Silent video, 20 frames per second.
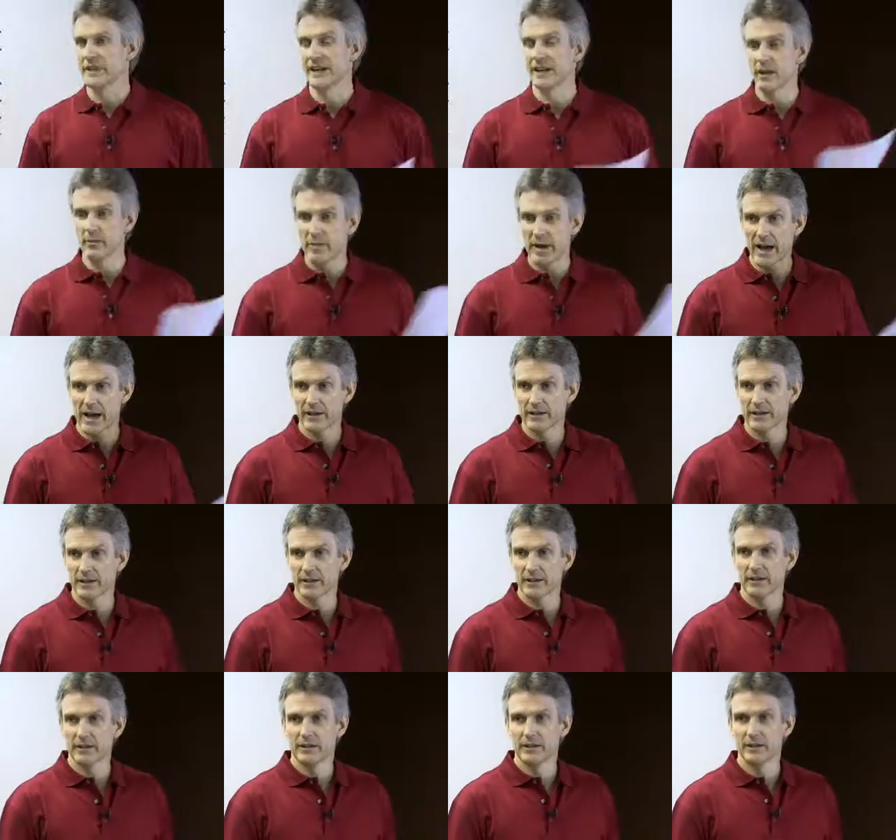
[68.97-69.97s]

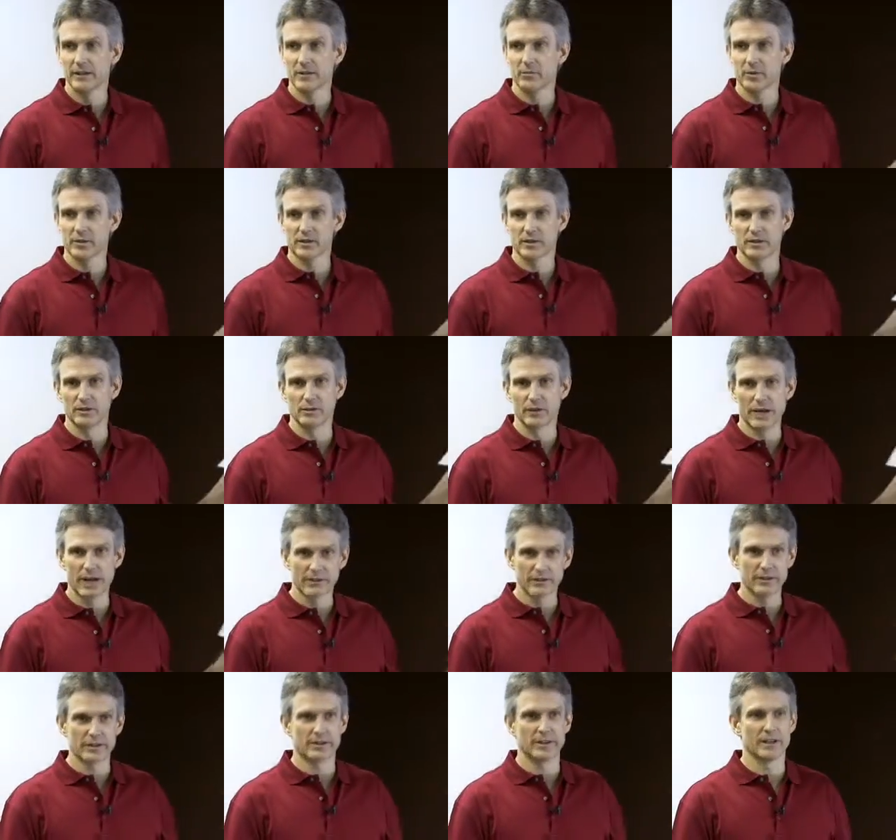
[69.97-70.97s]
telepathic and the person knew
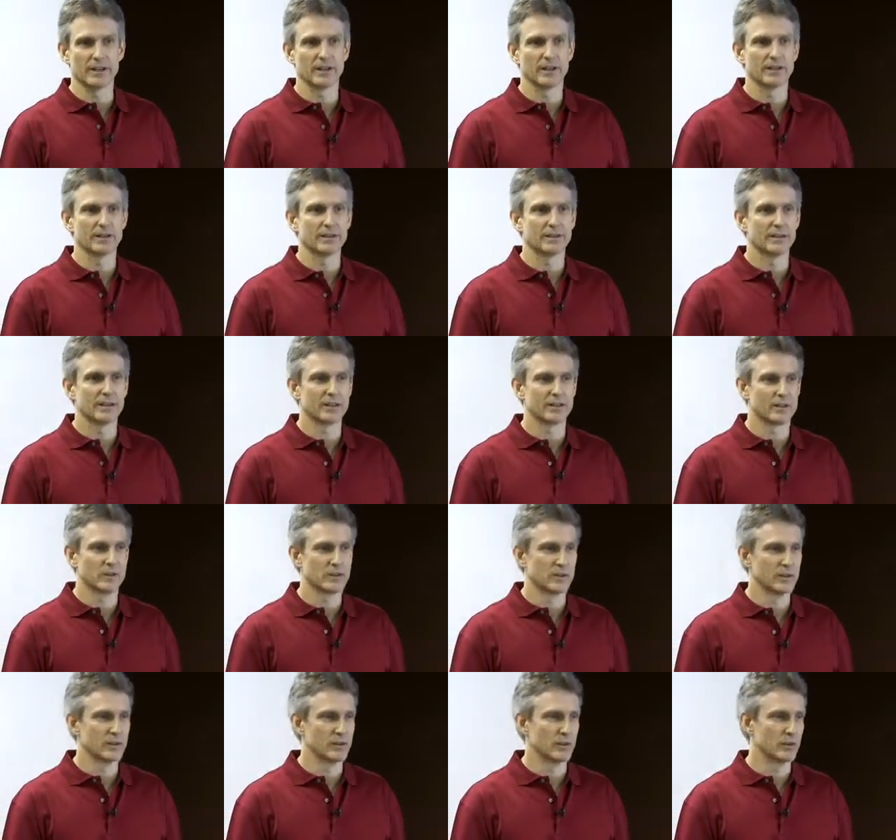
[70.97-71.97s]
everything that
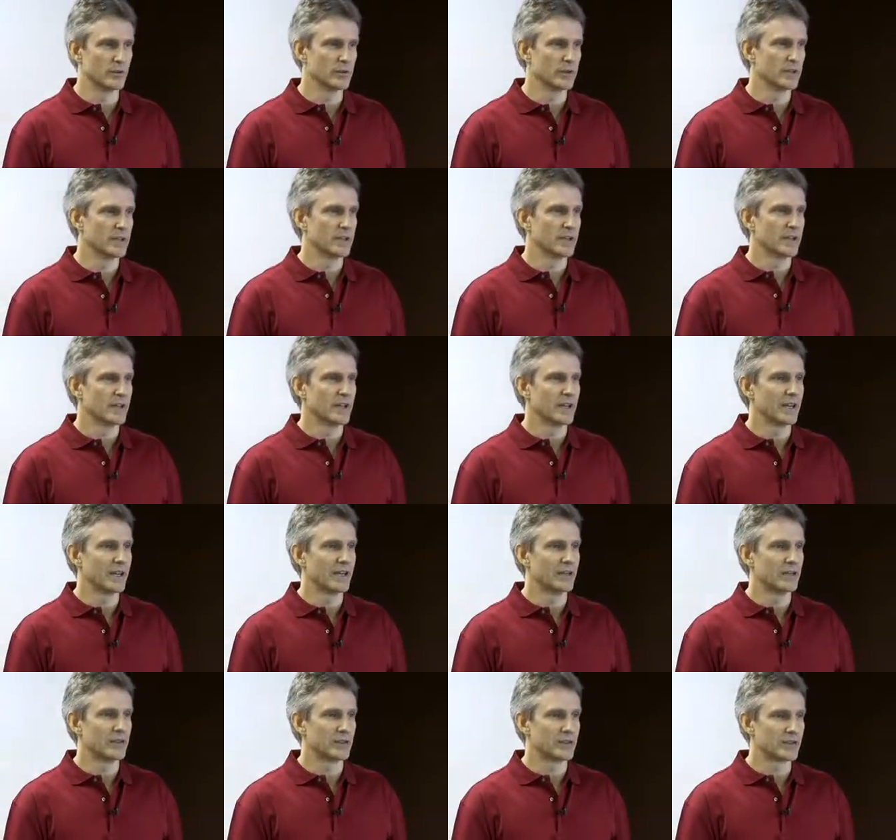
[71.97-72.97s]
you knew
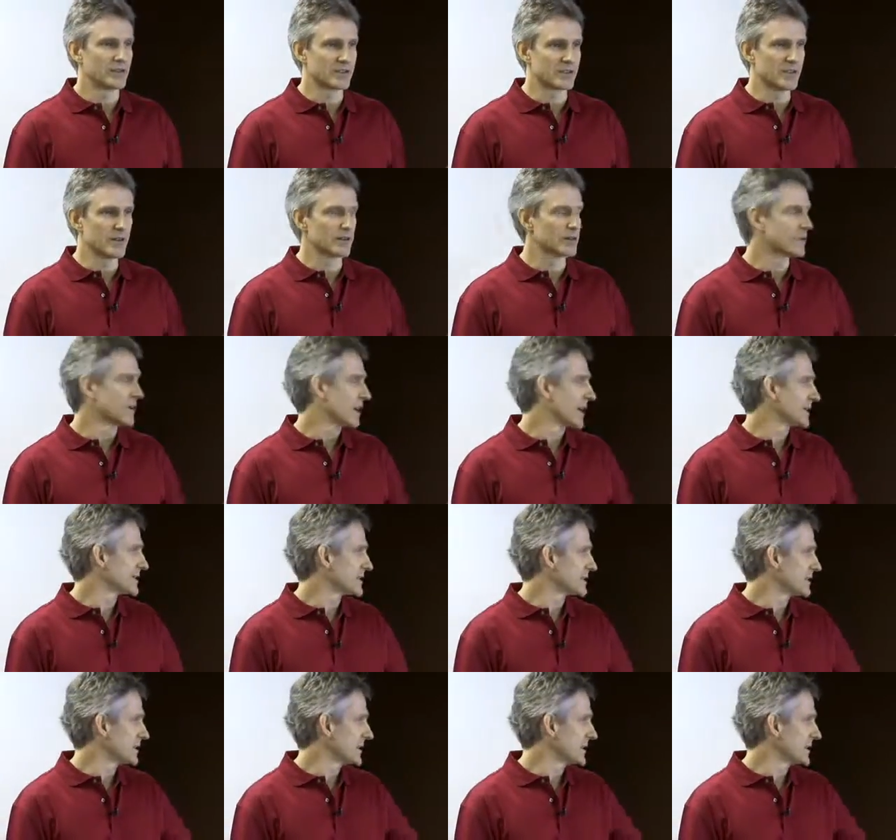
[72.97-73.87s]
and you could see your thoughts,